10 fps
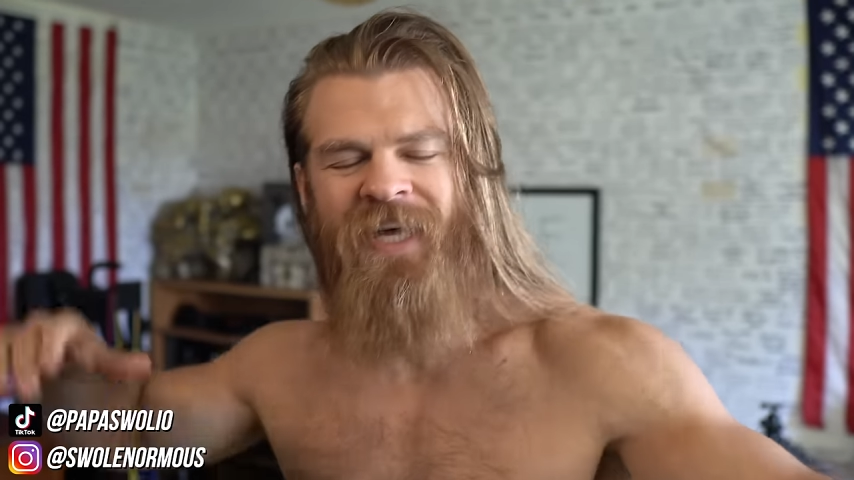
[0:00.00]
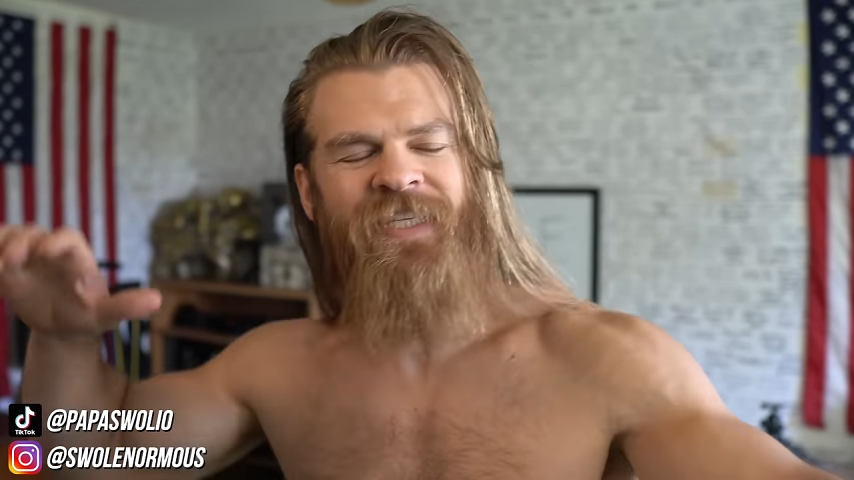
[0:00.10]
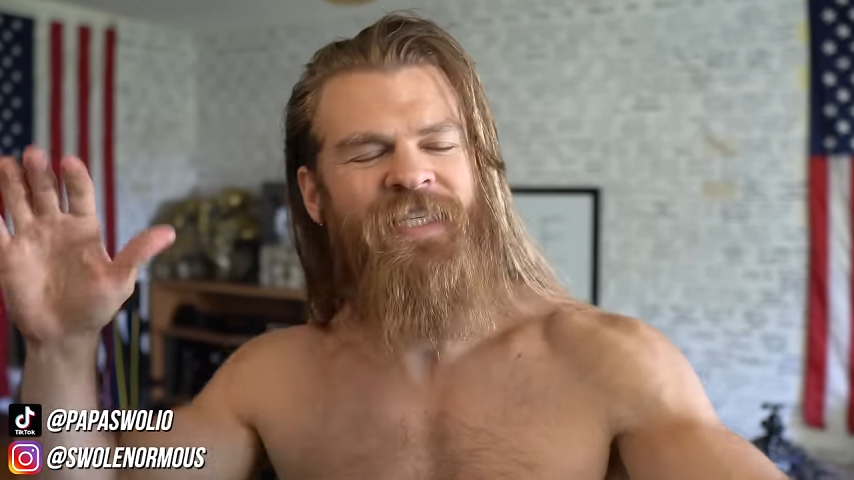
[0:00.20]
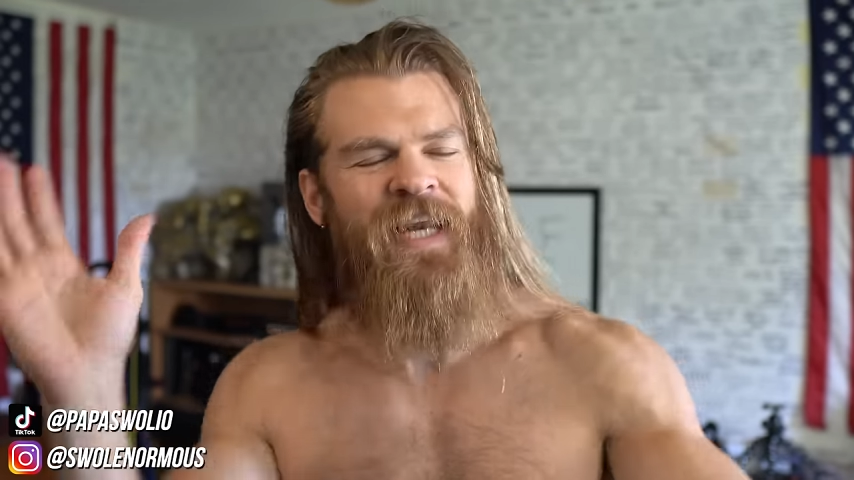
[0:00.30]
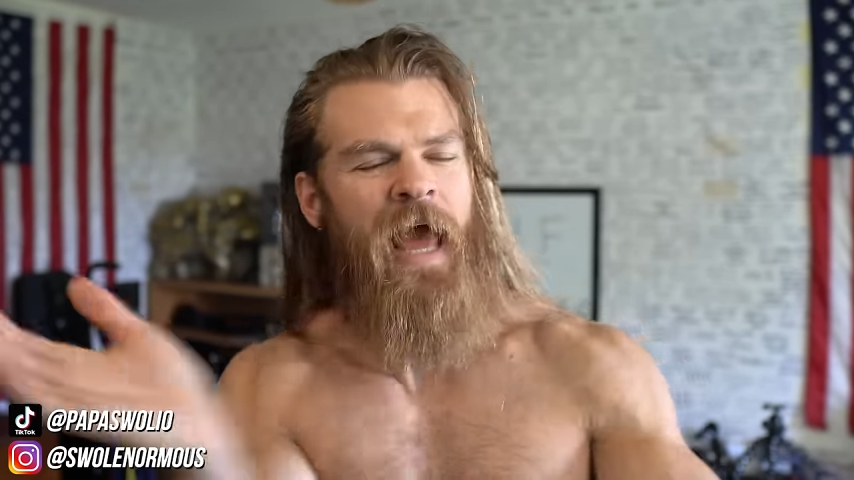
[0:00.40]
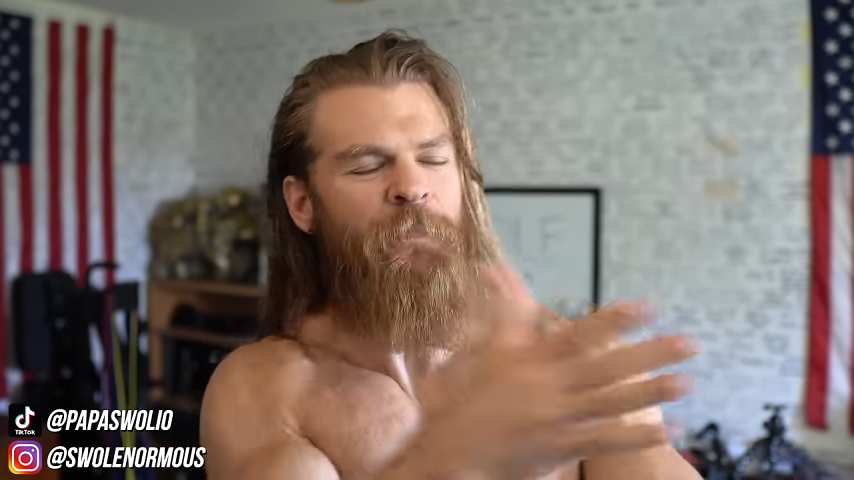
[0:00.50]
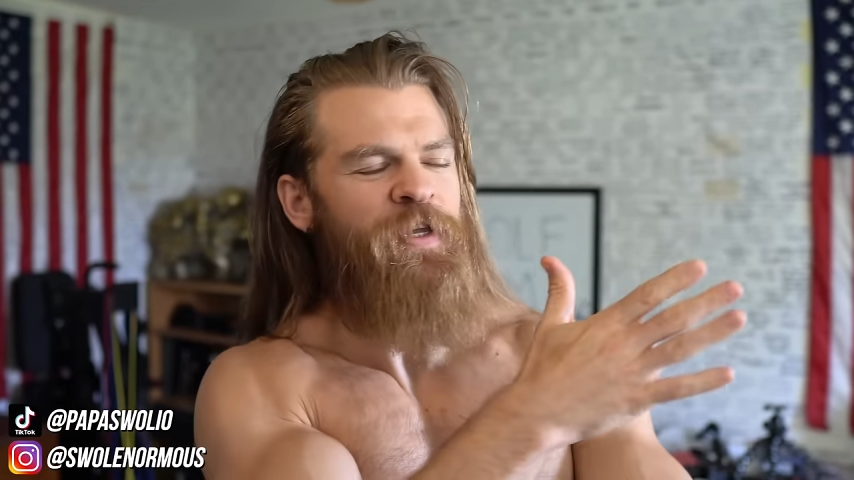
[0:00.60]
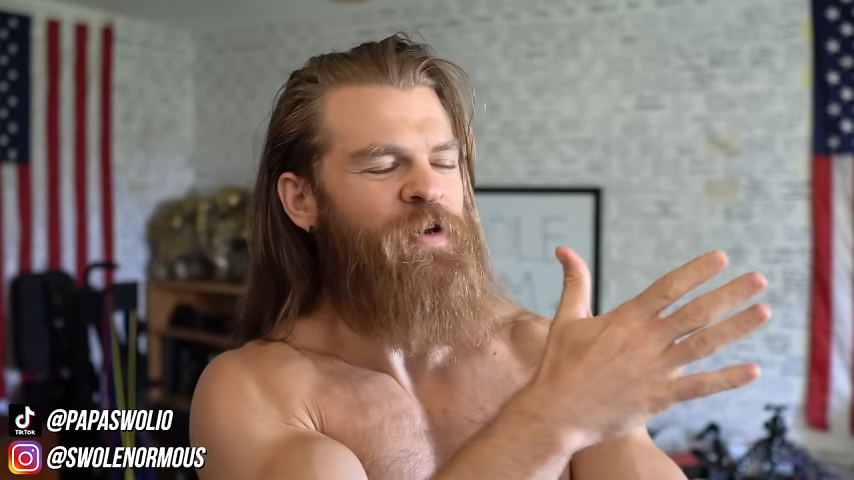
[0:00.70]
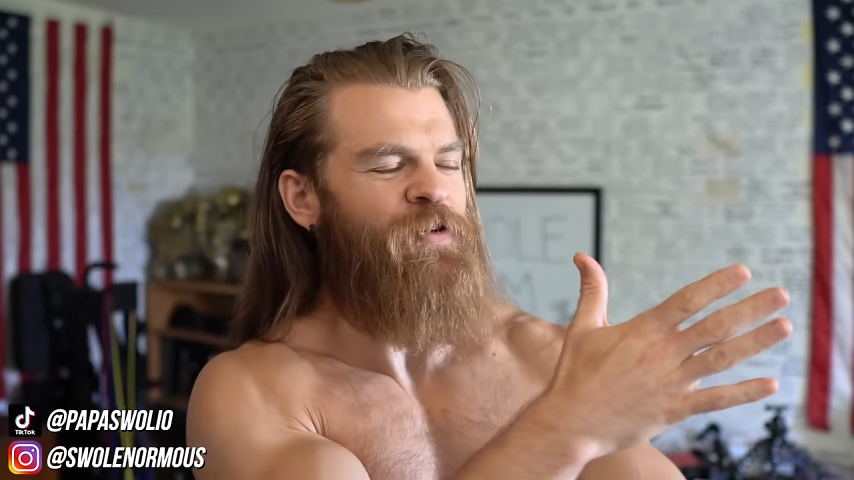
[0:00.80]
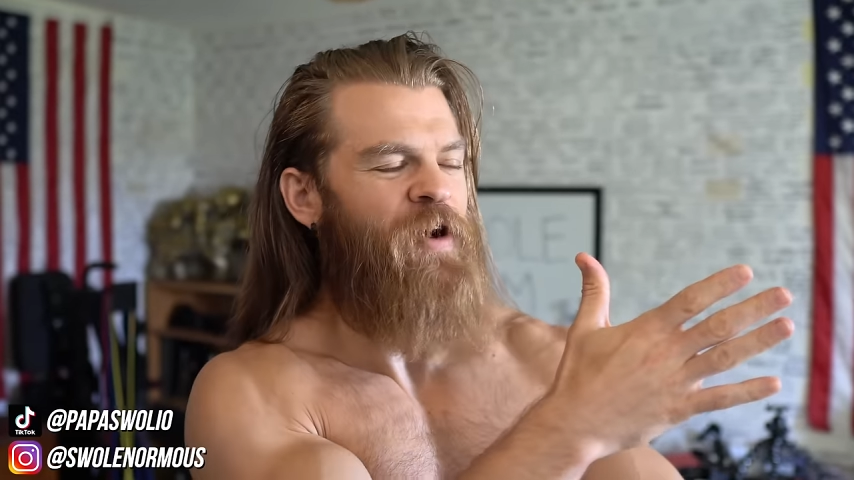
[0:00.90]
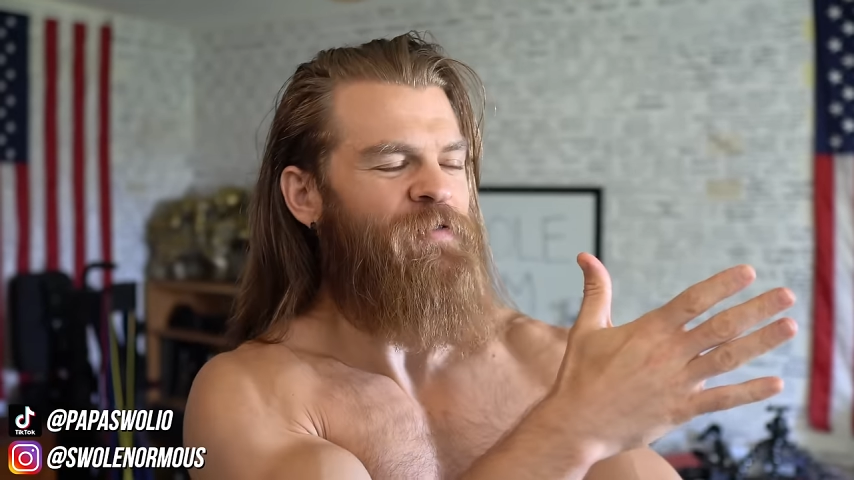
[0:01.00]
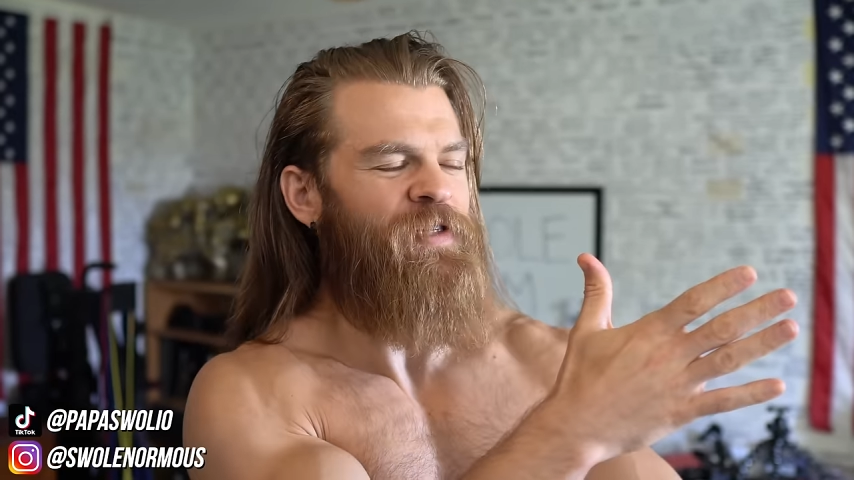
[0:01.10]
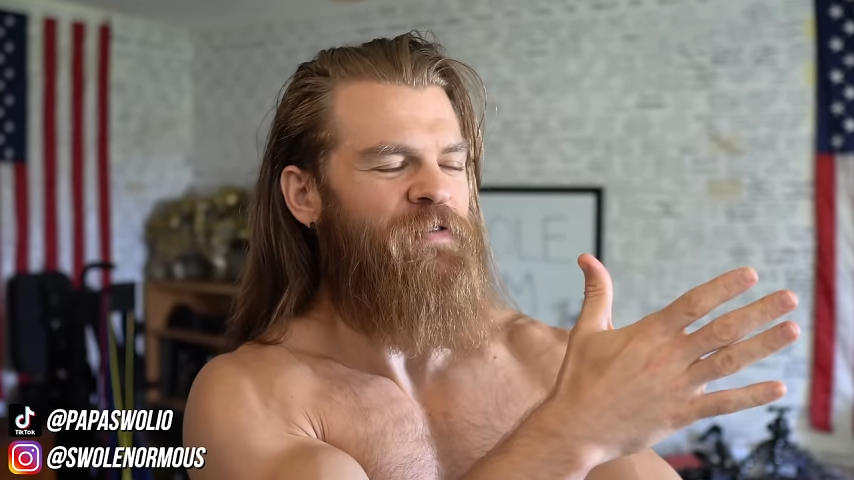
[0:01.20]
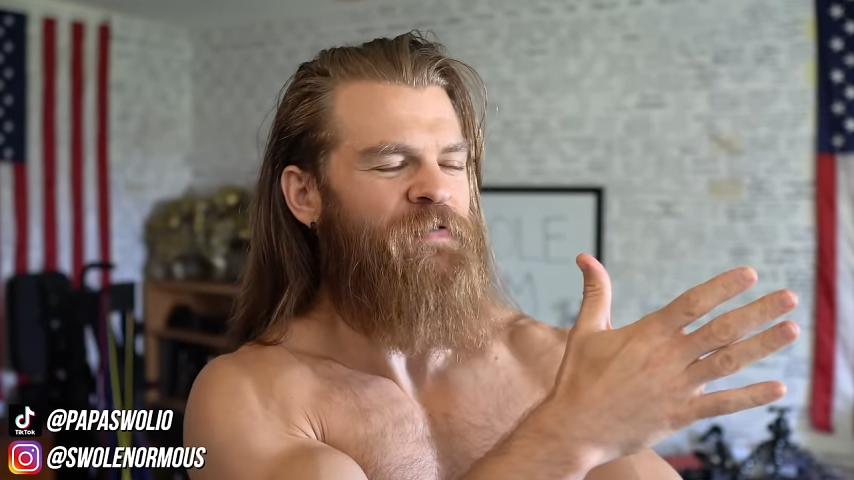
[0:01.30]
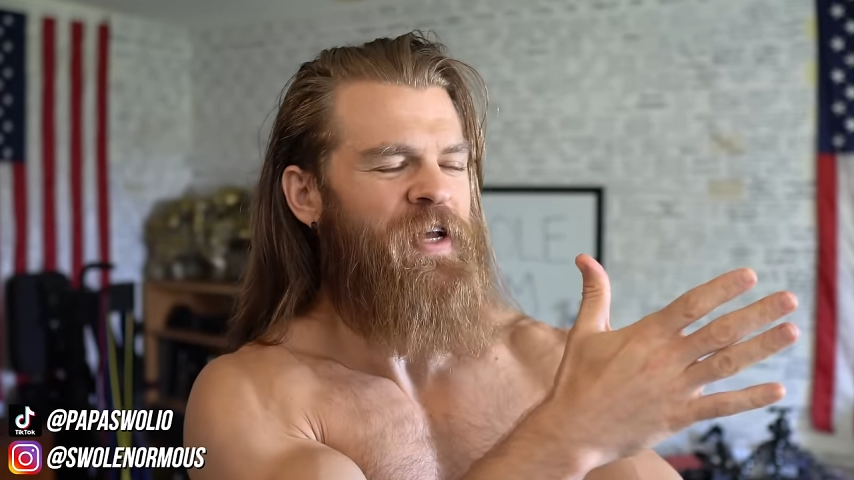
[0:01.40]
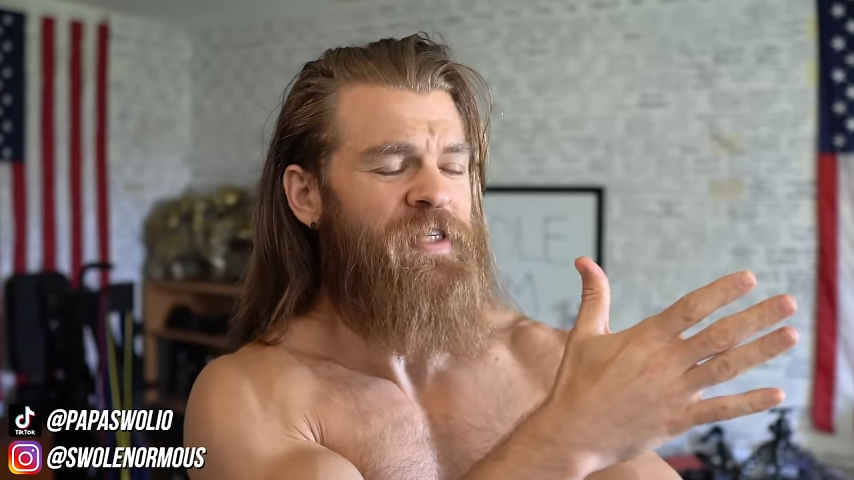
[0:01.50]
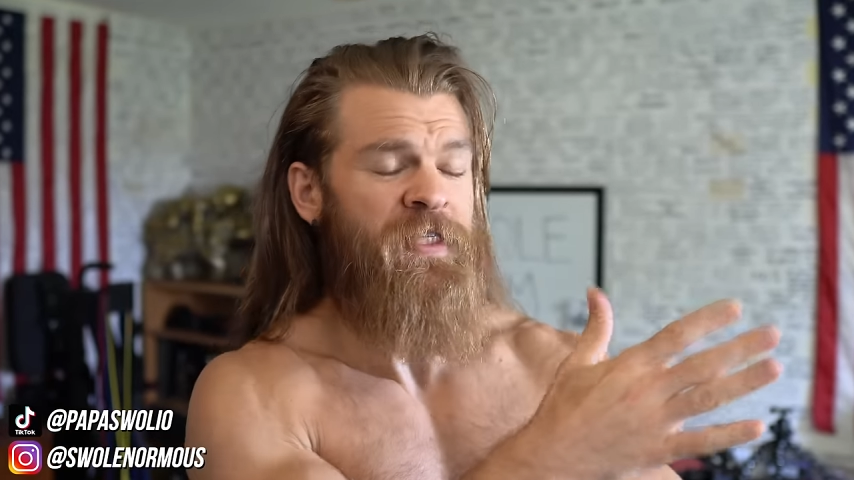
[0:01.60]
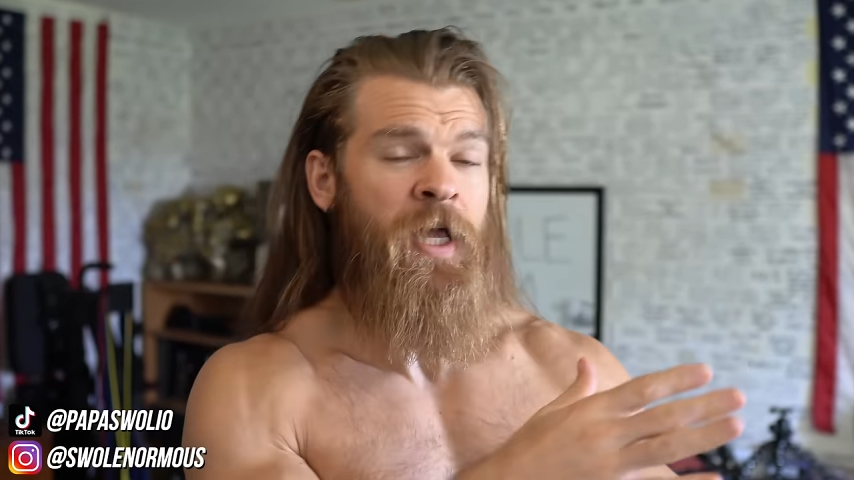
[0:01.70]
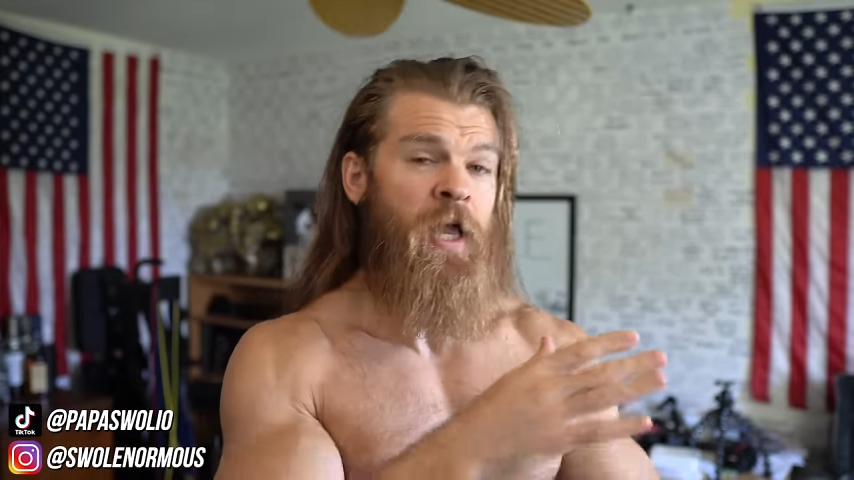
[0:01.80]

slapping you across the face.